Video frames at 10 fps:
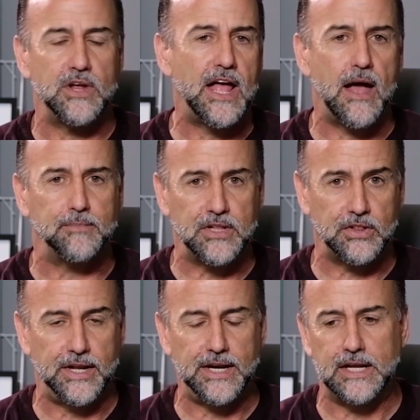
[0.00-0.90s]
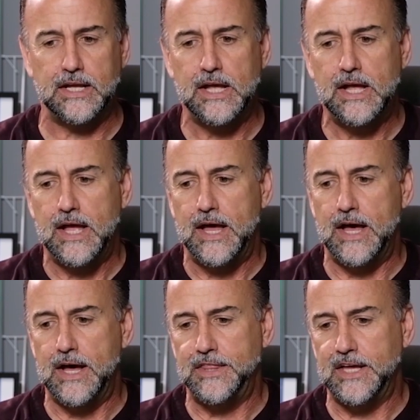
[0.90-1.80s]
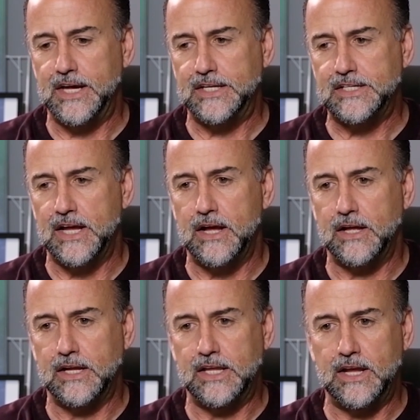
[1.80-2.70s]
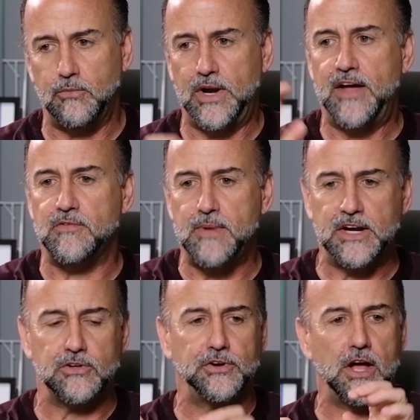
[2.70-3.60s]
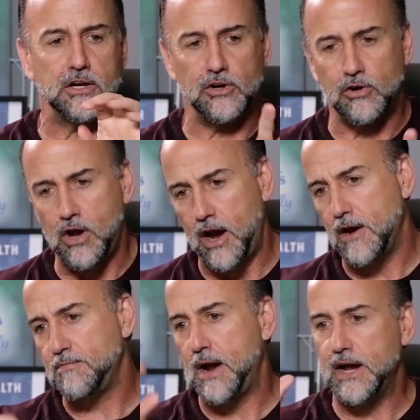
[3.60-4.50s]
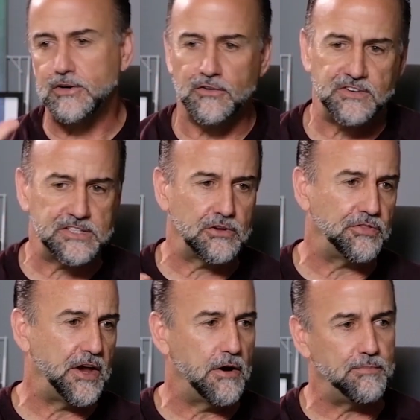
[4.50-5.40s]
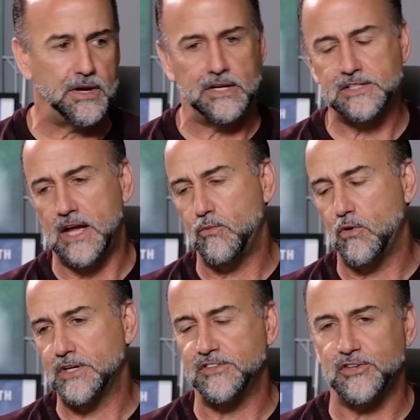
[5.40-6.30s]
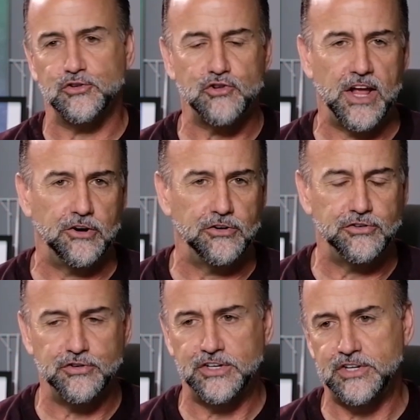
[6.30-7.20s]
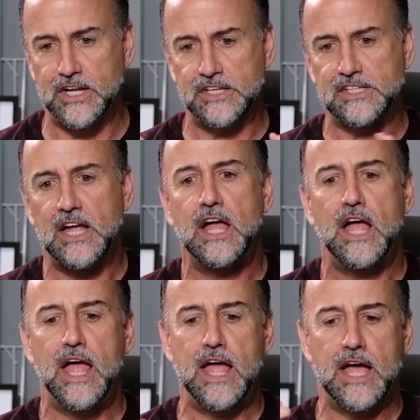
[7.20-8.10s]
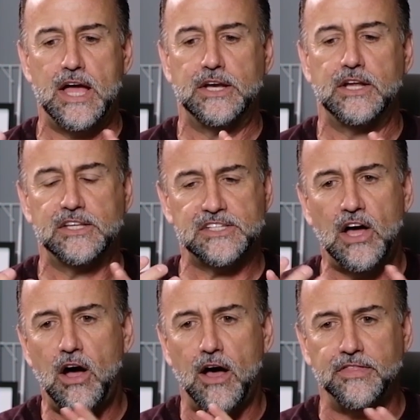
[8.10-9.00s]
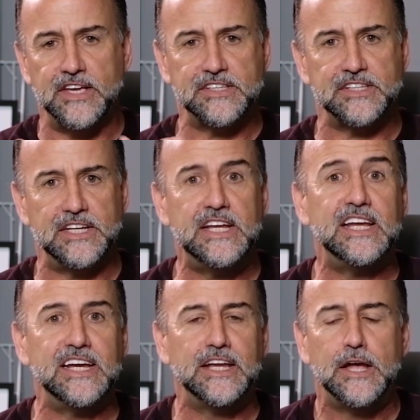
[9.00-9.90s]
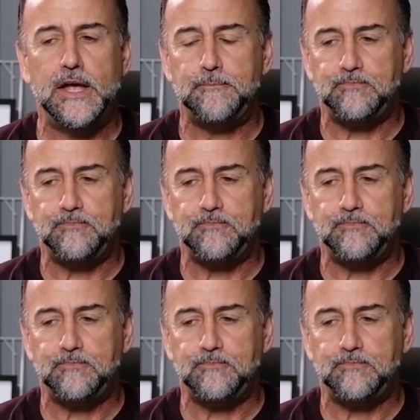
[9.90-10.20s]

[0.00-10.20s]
rehab clinic uh, that, uh, again, would have a medical doctor, a chiropractor, a physical therapist. I worked as a trainer nutritionist and saw this need